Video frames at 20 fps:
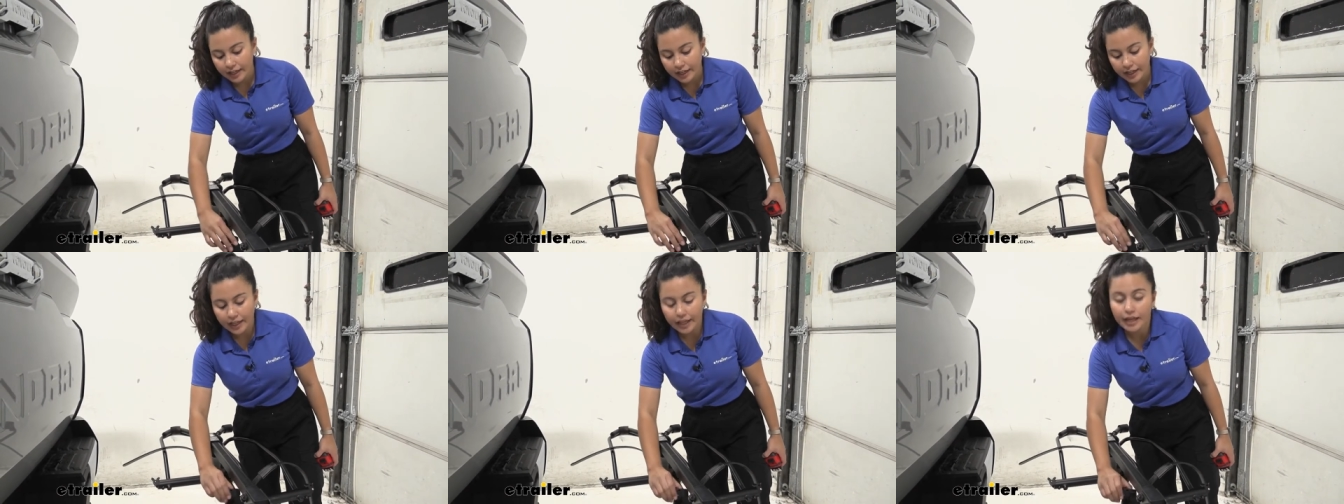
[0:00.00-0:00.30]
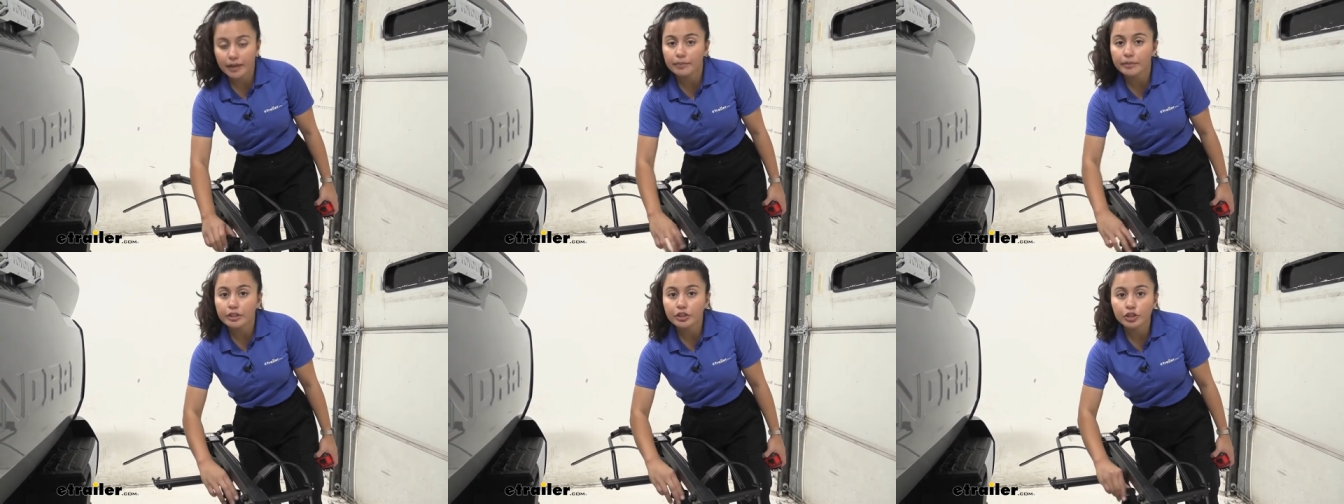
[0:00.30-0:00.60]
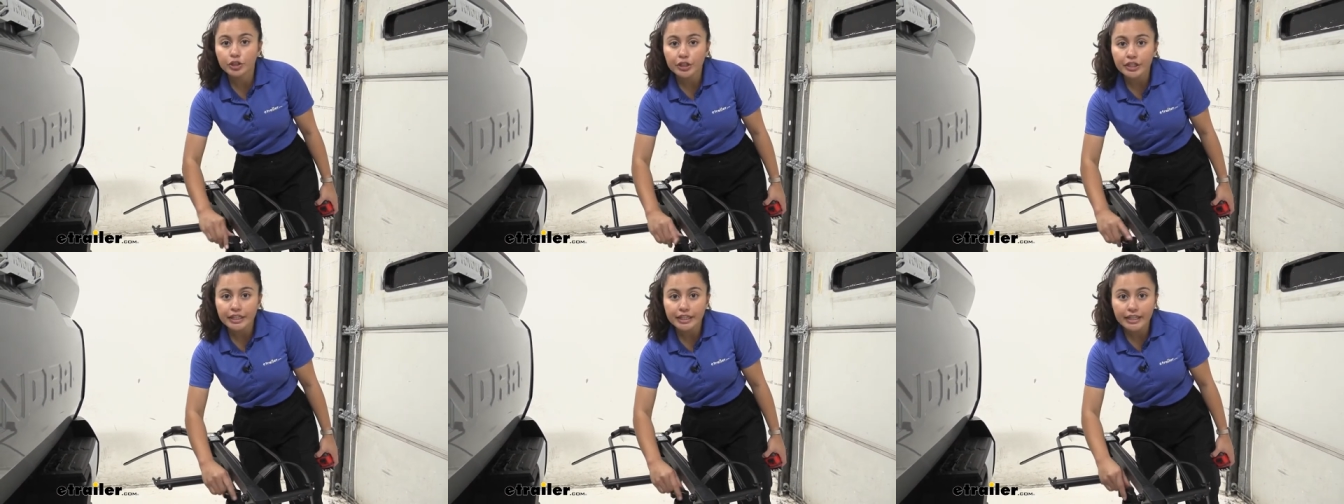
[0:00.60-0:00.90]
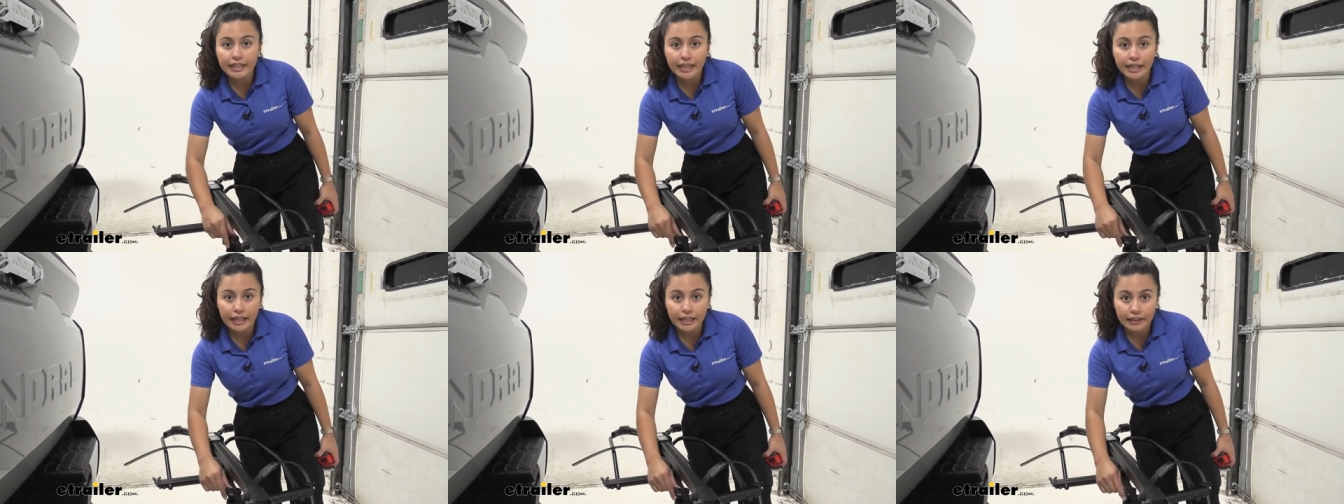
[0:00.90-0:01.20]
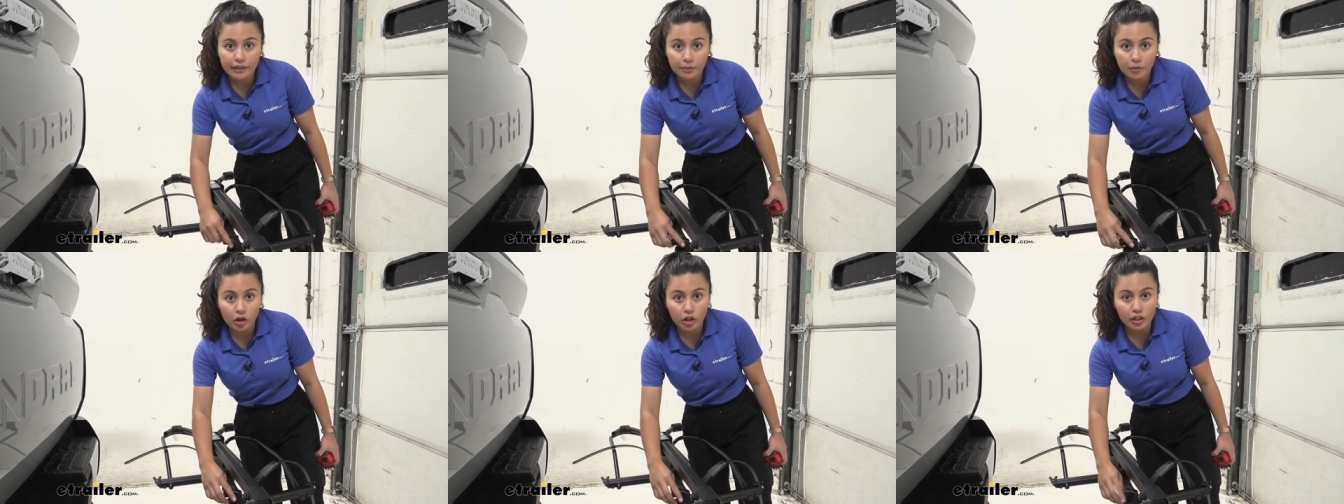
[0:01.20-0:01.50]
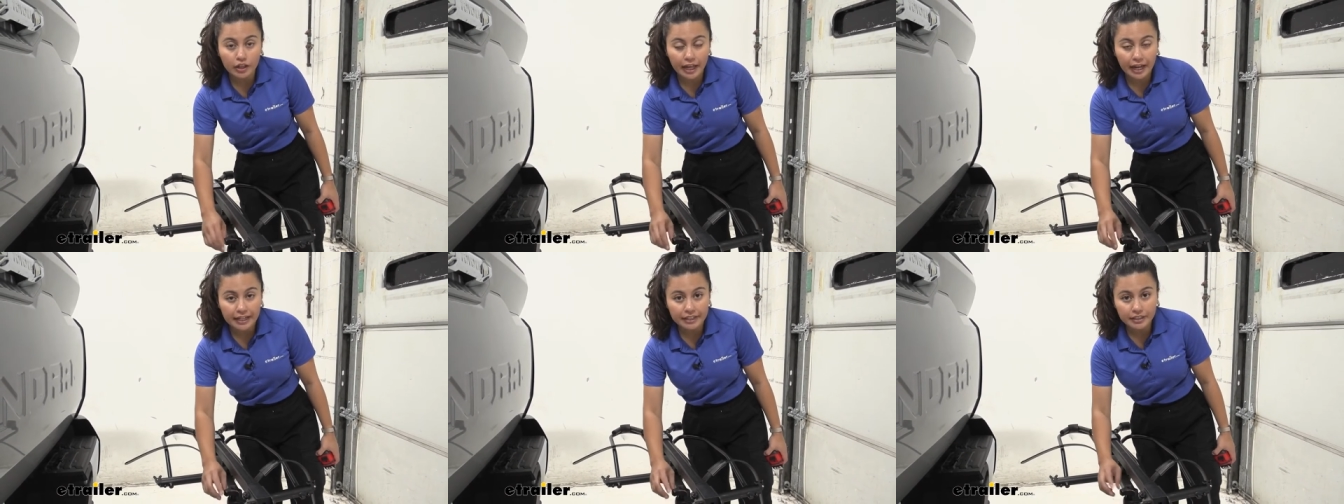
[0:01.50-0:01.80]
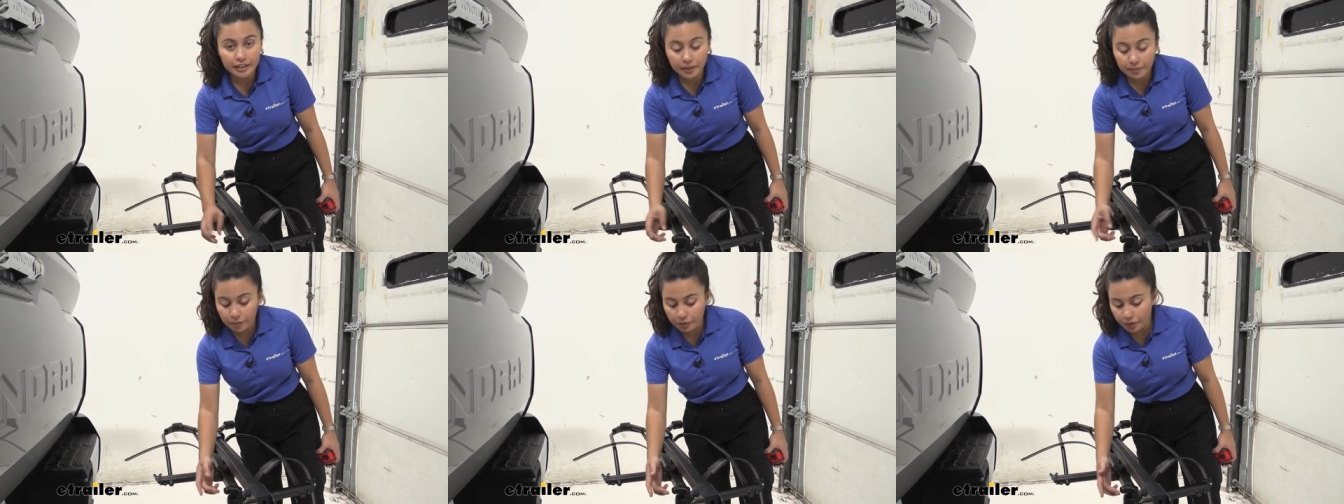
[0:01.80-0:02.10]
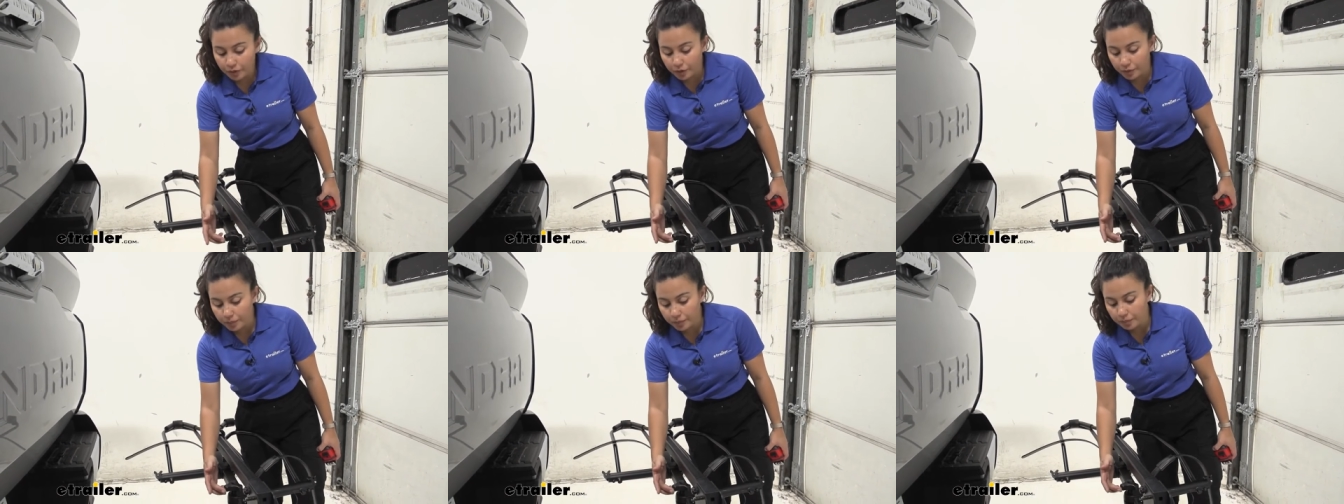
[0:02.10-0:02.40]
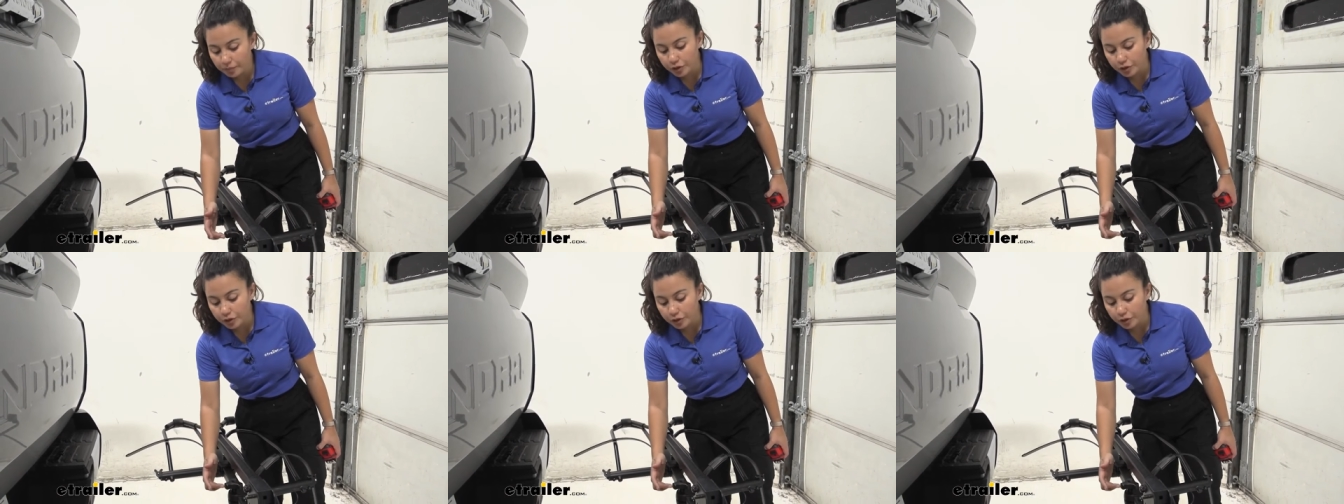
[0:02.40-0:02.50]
It can be tricky getting them all lined up though,